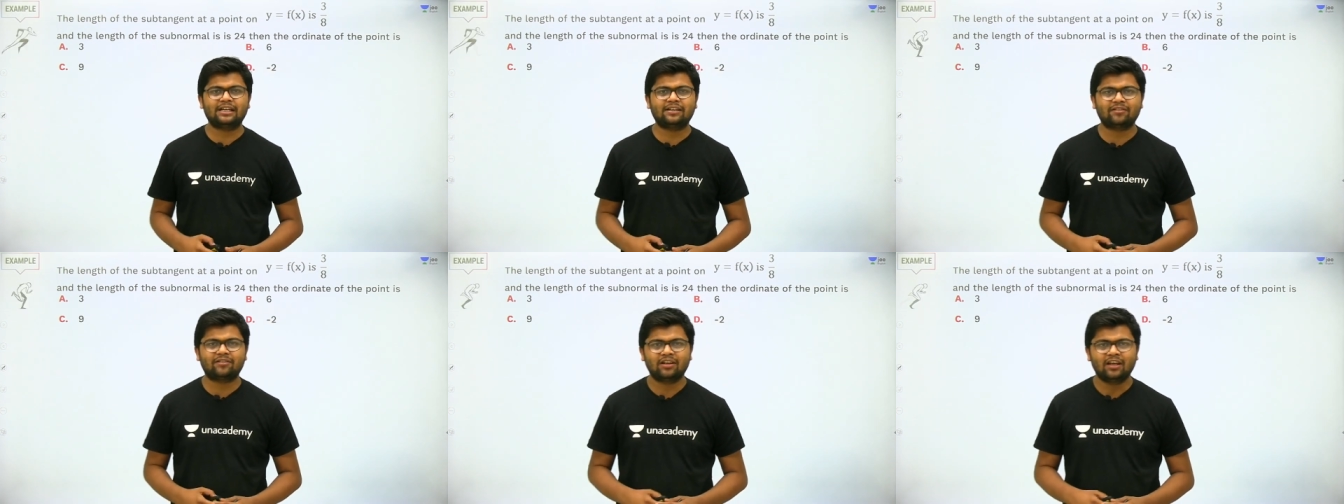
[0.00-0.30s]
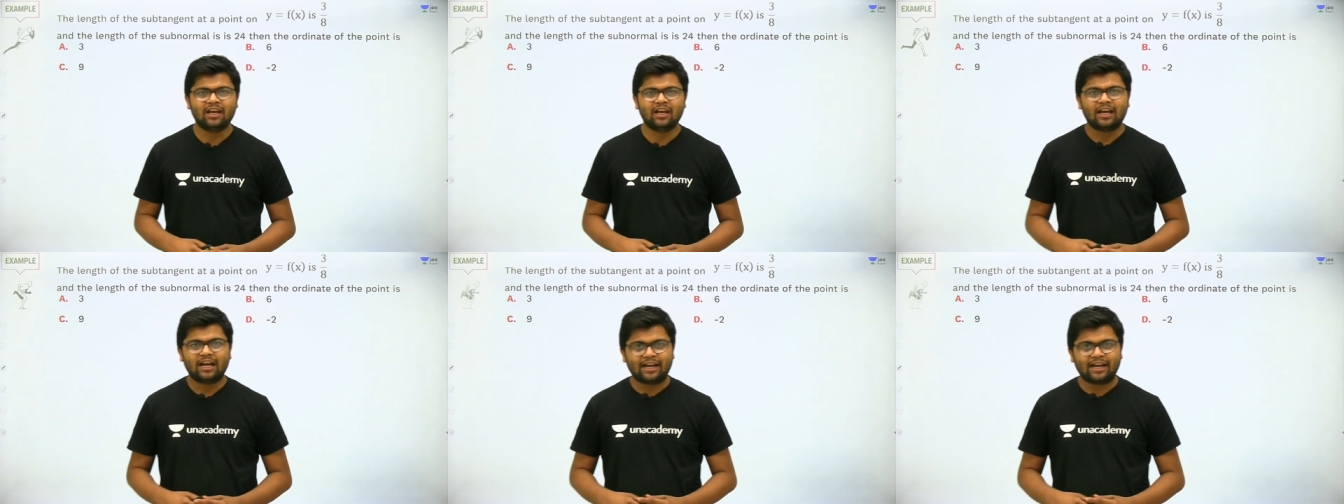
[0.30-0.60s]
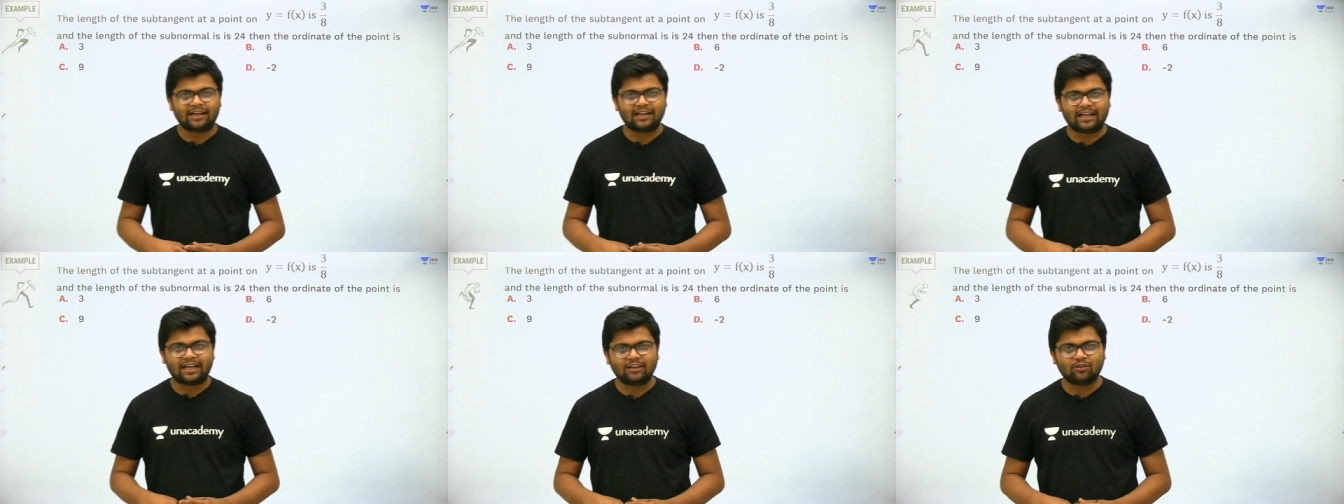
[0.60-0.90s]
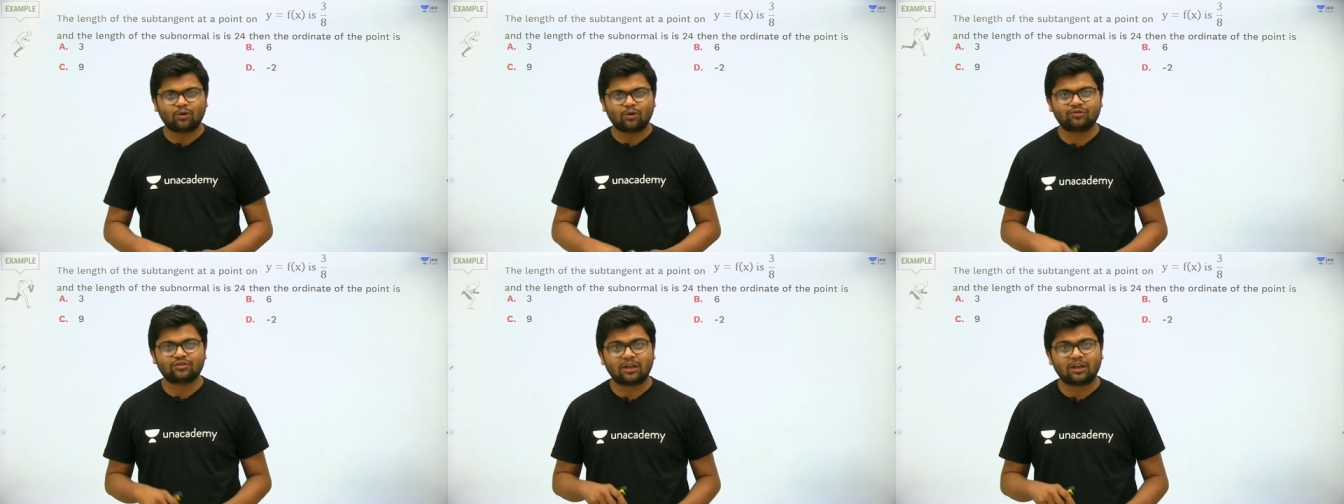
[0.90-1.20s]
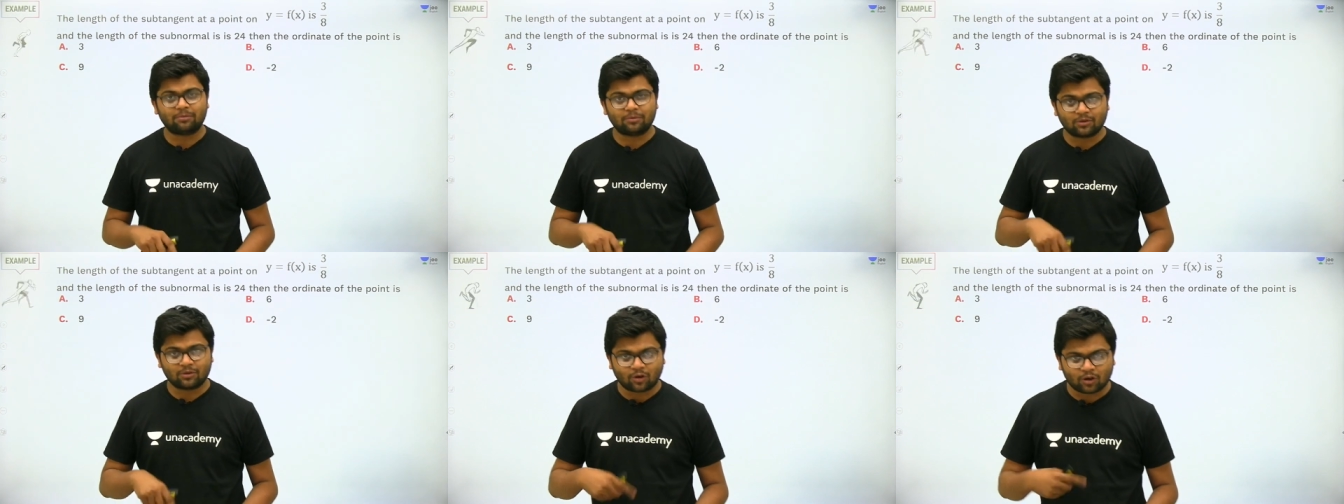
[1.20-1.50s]
eight, and length of
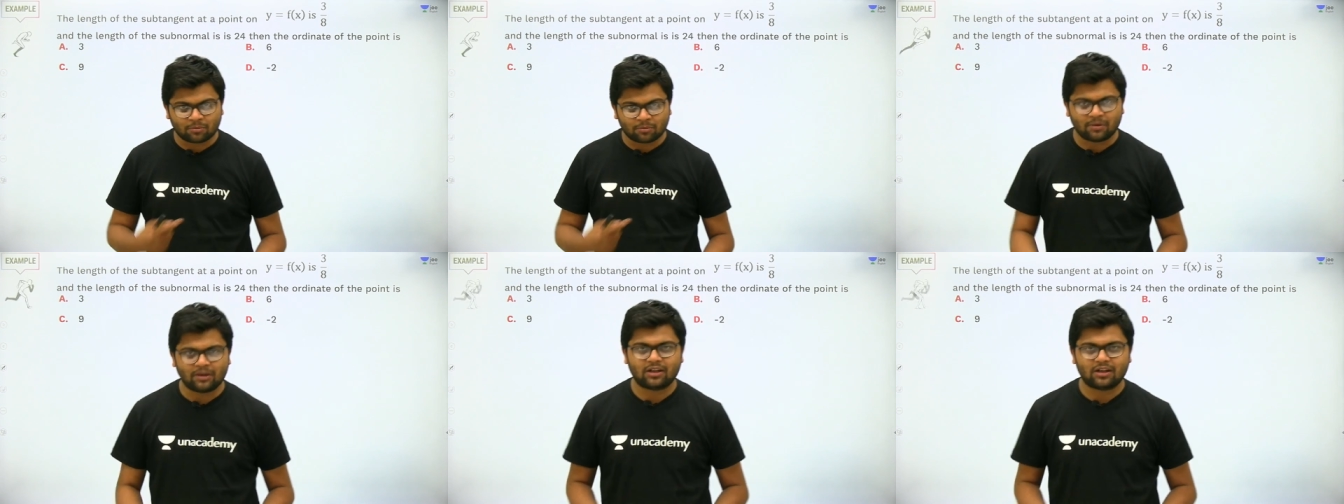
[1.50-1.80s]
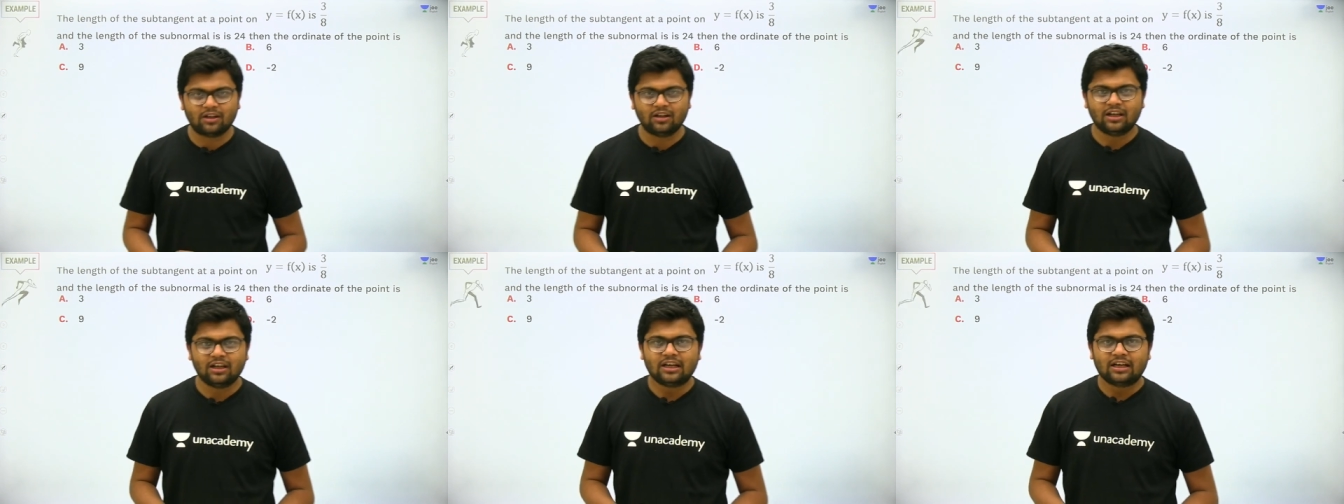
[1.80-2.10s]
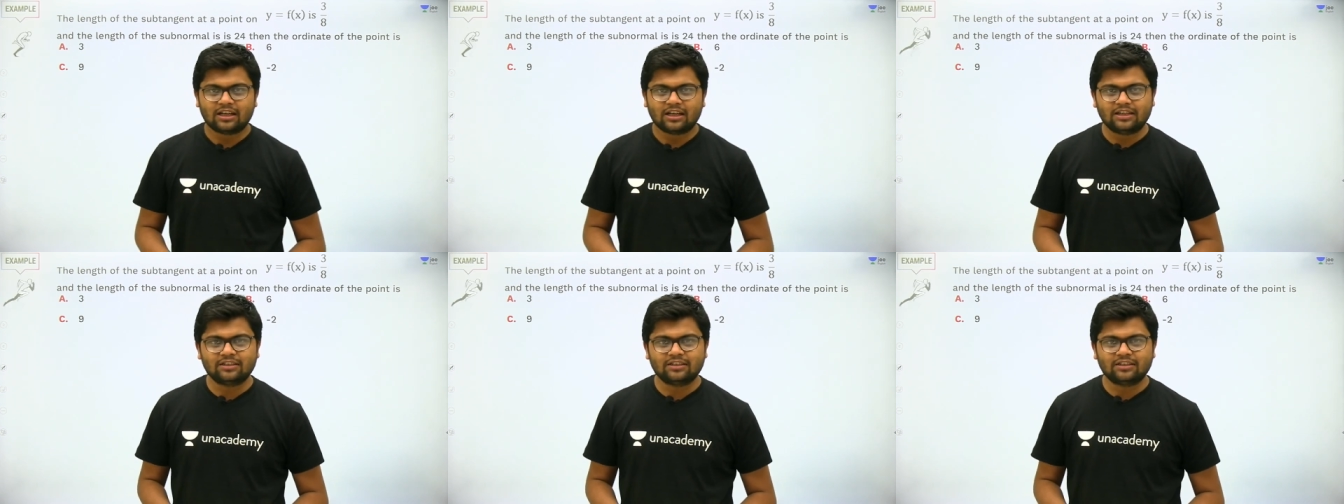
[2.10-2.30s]
subnormal